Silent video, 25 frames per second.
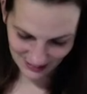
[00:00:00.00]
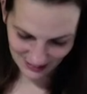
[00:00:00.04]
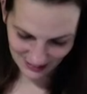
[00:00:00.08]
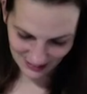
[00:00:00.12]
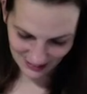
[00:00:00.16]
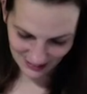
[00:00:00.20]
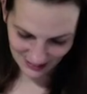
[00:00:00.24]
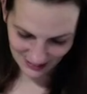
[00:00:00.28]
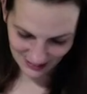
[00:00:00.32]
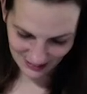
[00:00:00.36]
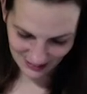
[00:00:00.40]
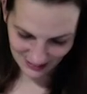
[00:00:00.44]

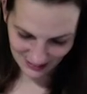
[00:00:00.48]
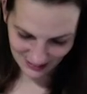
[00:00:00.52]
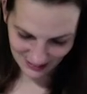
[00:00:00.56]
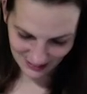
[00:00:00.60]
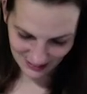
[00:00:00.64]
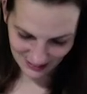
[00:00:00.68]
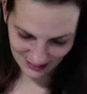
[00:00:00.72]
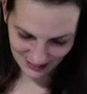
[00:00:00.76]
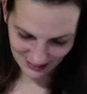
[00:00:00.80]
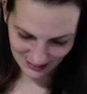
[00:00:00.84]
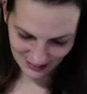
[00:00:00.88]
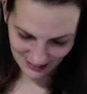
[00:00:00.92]

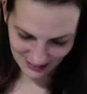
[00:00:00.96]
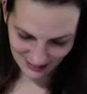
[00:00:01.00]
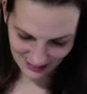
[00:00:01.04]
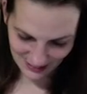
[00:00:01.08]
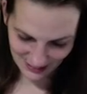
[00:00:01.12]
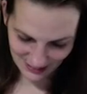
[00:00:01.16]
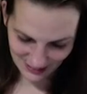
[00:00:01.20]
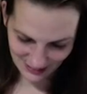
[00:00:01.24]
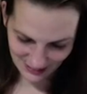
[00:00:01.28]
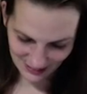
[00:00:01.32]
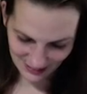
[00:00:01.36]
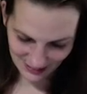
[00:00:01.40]

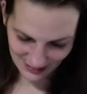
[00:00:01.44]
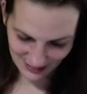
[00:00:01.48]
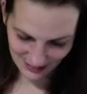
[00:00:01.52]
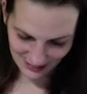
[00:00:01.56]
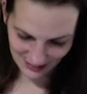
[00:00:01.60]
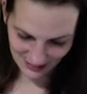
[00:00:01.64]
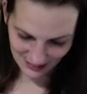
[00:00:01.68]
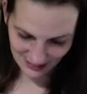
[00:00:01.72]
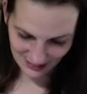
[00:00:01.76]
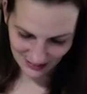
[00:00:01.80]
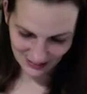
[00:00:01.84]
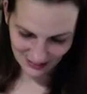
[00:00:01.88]

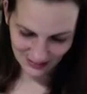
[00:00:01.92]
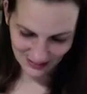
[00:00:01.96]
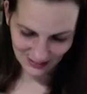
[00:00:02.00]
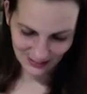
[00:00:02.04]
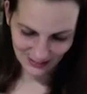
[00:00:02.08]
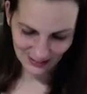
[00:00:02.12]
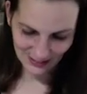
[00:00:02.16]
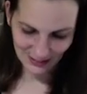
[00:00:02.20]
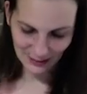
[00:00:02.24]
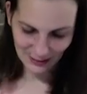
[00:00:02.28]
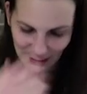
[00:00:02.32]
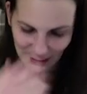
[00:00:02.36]

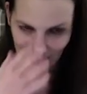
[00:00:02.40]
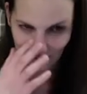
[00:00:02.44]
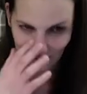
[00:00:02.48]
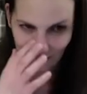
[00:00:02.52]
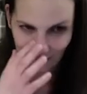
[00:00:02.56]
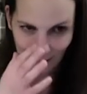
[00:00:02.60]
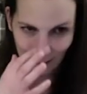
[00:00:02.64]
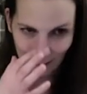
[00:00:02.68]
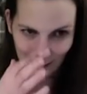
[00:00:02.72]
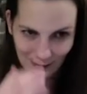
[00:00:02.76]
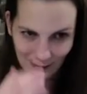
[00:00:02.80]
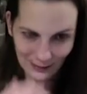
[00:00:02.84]

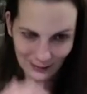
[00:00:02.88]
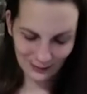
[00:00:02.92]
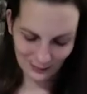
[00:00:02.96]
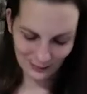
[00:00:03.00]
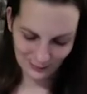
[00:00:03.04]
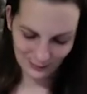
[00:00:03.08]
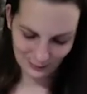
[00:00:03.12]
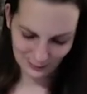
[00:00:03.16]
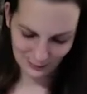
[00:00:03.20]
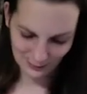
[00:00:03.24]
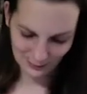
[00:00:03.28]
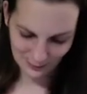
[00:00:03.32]

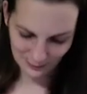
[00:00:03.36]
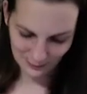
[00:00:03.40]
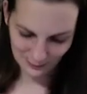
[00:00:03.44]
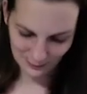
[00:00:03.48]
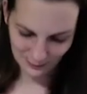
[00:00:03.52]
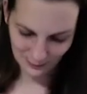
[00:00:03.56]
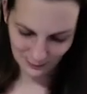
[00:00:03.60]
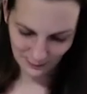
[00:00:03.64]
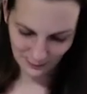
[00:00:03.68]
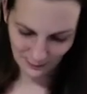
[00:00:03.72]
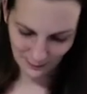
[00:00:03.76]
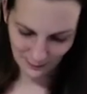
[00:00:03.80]

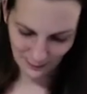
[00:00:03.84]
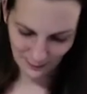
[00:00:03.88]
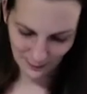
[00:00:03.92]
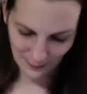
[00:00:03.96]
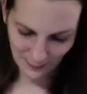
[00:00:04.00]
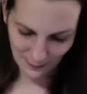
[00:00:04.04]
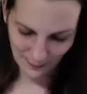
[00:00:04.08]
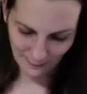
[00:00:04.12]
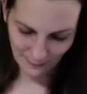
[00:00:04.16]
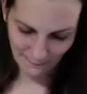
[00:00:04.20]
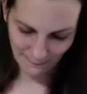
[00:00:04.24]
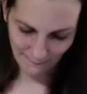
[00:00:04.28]

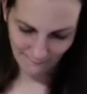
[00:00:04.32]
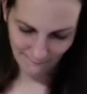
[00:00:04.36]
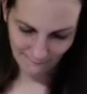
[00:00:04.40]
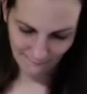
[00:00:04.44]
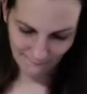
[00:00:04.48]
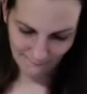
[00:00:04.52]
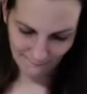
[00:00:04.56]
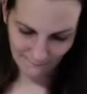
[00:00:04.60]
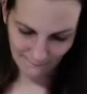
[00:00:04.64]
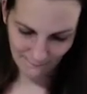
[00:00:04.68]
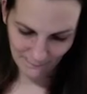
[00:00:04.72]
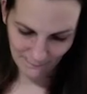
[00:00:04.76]

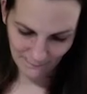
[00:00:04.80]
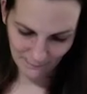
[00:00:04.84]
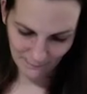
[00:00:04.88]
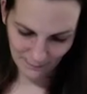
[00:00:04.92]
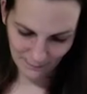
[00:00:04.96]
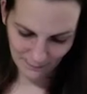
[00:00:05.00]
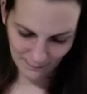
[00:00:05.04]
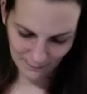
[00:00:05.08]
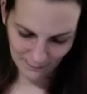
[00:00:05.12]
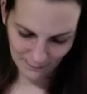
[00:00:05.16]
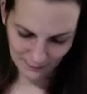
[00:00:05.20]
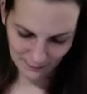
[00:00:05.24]

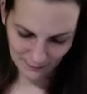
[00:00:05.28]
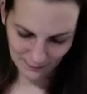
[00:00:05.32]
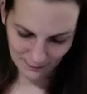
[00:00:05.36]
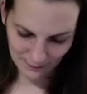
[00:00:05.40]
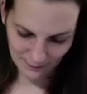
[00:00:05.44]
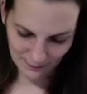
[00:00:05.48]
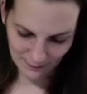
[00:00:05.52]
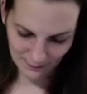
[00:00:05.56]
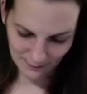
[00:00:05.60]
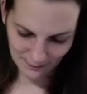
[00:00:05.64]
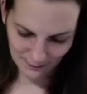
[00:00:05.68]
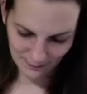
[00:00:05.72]

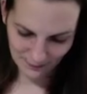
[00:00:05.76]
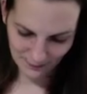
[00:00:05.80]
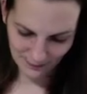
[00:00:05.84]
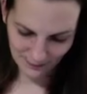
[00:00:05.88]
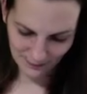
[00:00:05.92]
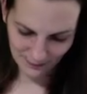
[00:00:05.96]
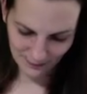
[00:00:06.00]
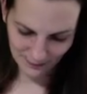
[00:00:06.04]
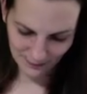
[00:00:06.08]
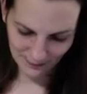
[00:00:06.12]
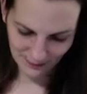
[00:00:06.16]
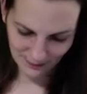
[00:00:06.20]

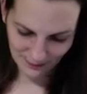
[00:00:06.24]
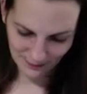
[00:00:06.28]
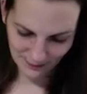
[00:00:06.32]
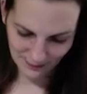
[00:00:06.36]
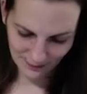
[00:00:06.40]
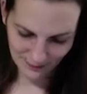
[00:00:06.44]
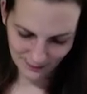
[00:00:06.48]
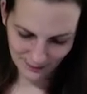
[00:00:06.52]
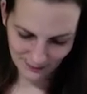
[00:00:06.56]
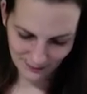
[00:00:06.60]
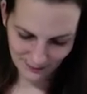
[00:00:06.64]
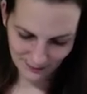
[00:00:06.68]

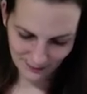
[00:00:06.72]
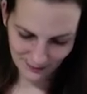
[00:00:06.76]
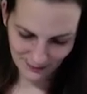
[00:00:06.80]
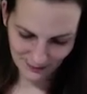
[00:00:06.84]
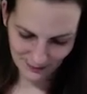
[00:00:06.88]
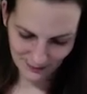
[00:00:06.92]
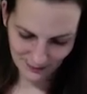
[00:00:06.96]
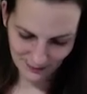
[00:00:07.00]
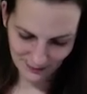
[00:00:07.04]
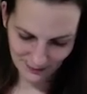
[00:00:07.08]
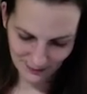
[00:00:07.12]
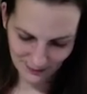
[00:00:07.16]

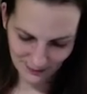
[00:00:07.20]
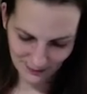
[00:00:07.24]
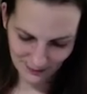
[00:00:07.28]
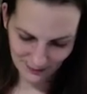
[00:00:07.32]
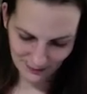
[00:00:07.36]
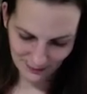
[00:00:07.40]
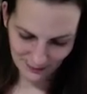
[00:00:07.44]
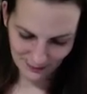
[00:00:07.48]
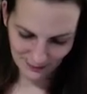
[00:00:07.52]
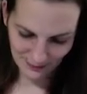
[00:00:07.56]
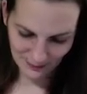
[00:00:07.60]
(silent)